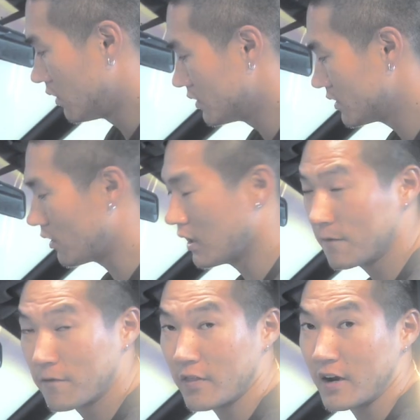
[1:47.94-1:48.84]
There's a little
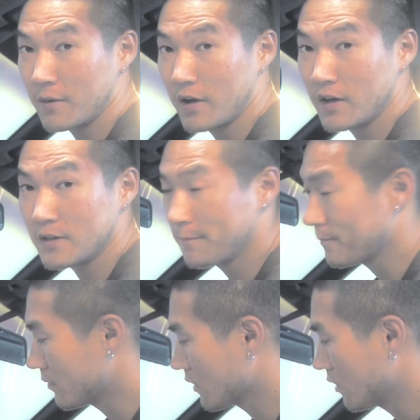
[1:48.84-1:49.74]
hub for the airbag.
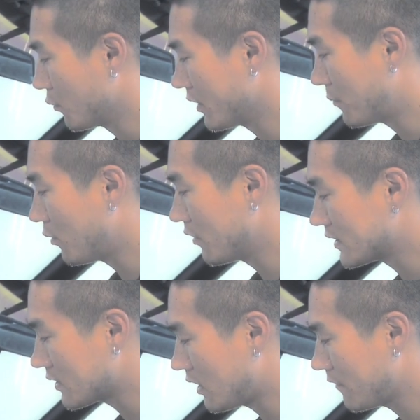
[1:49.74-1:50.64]
We need to pull
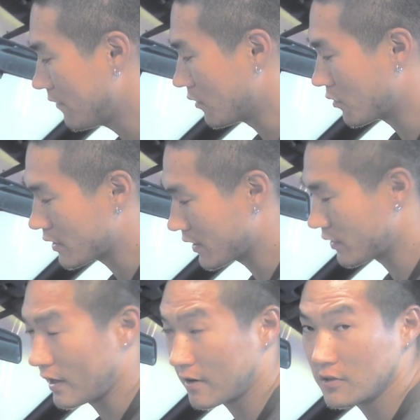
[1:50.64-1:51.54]
this off in order to get
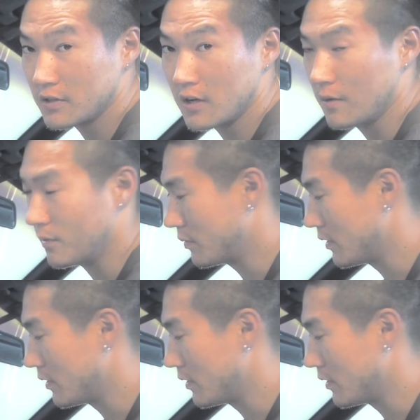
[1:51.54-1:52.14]
the NRG hub in